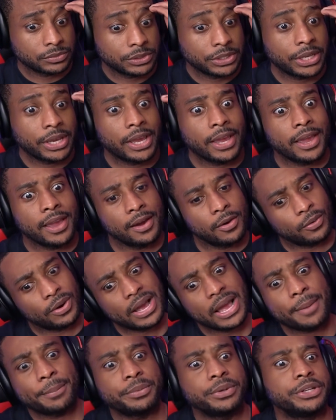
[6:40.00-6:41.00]
Yeah, what
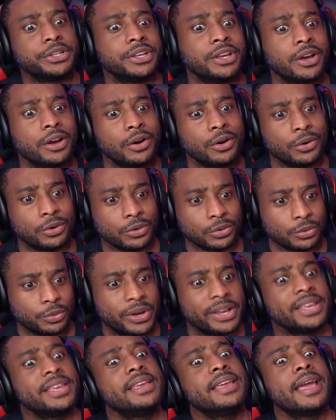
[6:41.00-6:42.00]
happened to Yo?
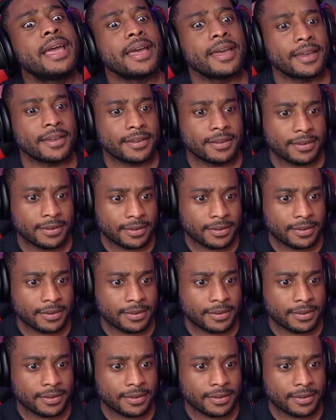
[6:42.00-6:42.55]
Where he at?